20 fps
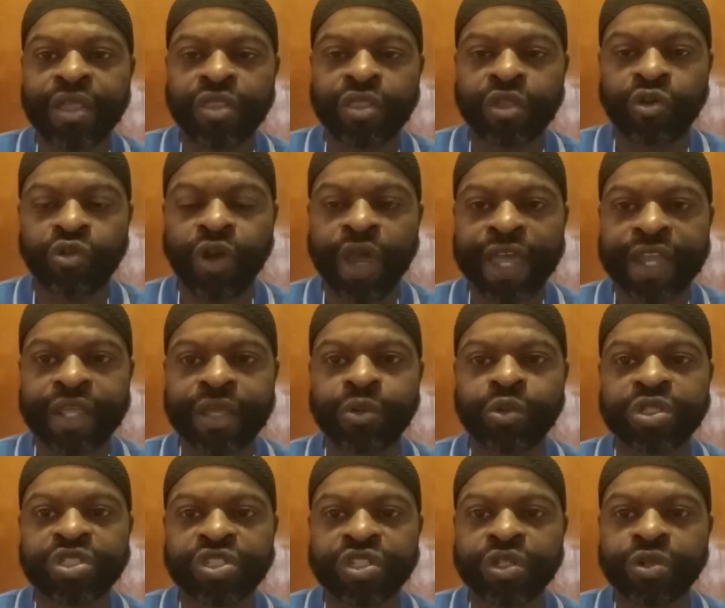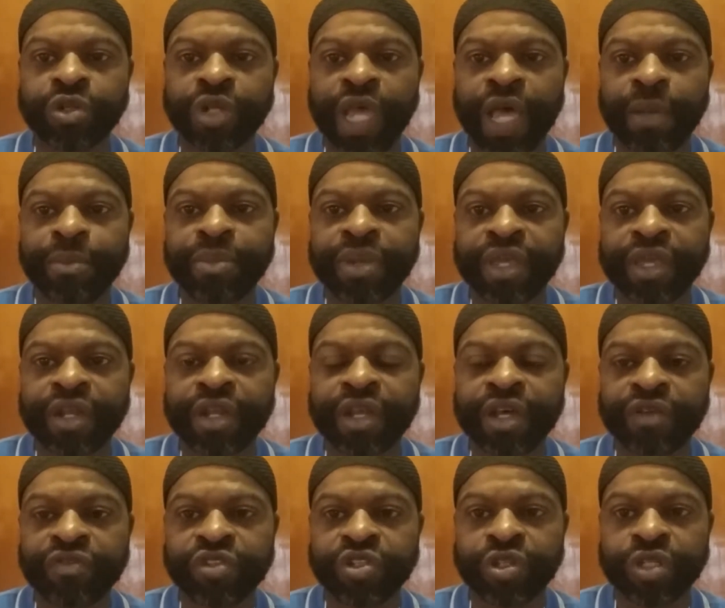the writing would still not be
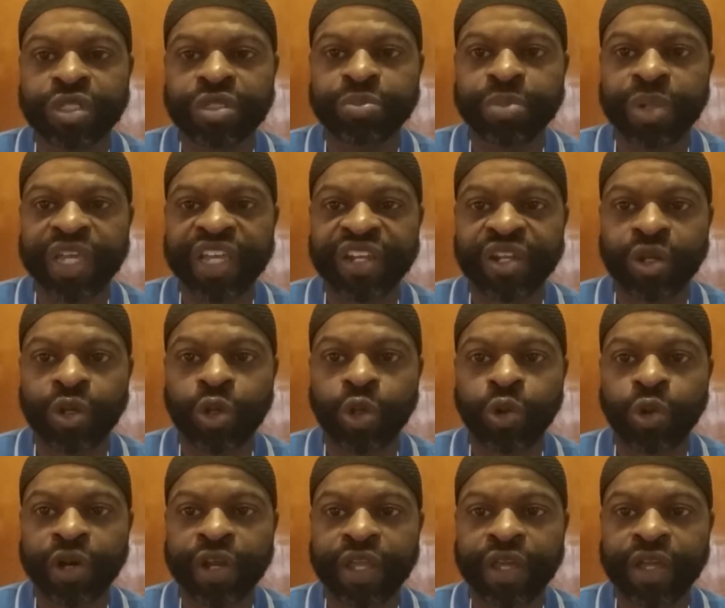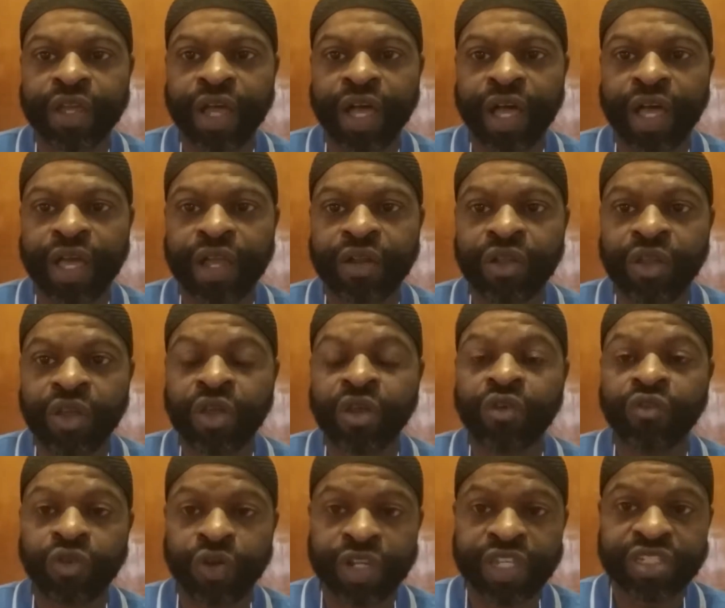enough to explain the glory of God,
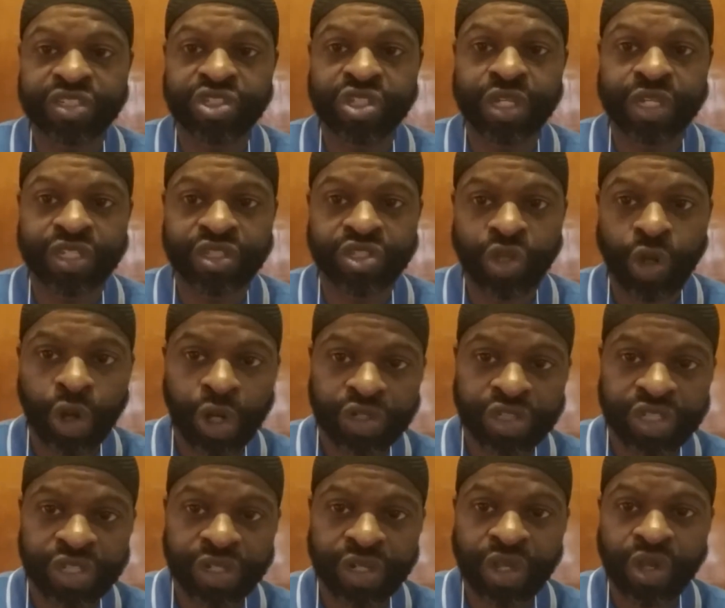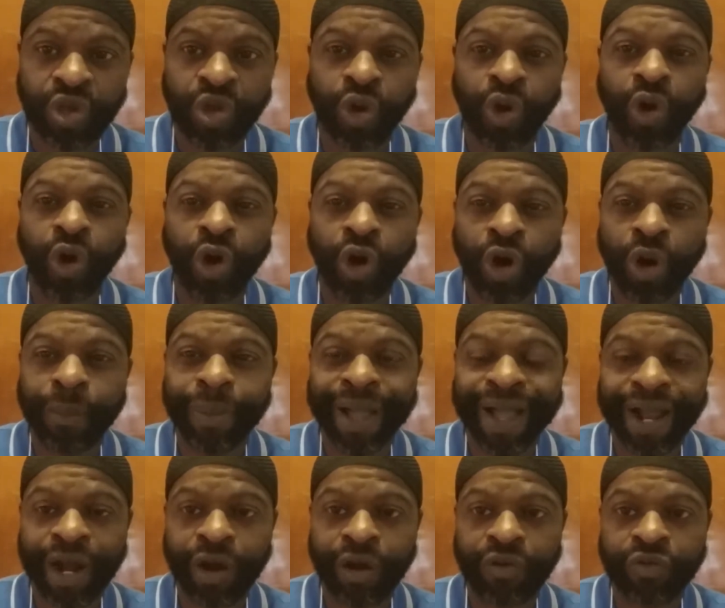for he's the exalted, all
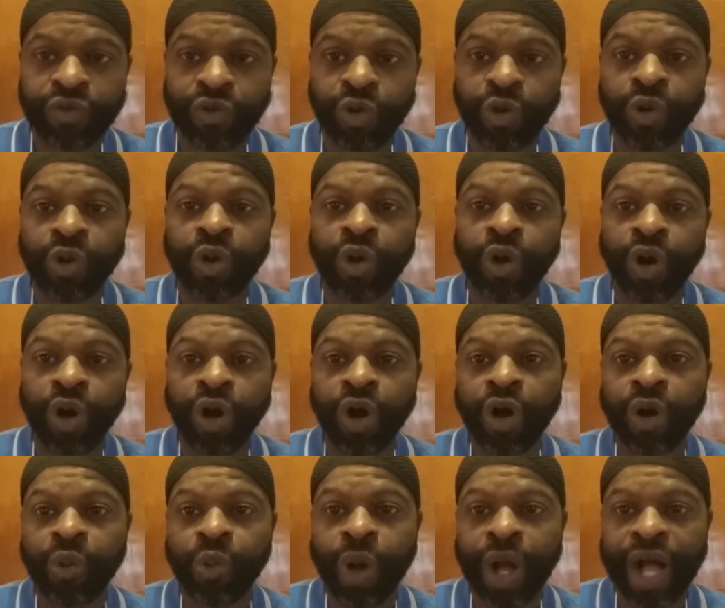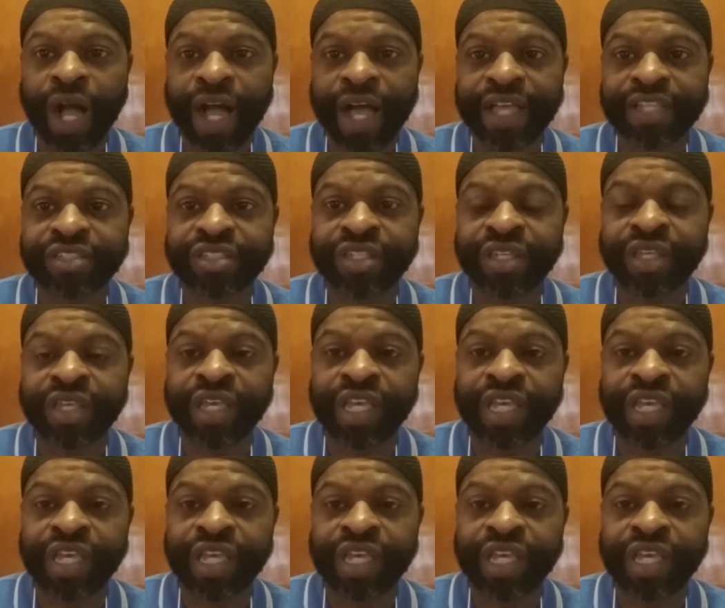powerful, all wise.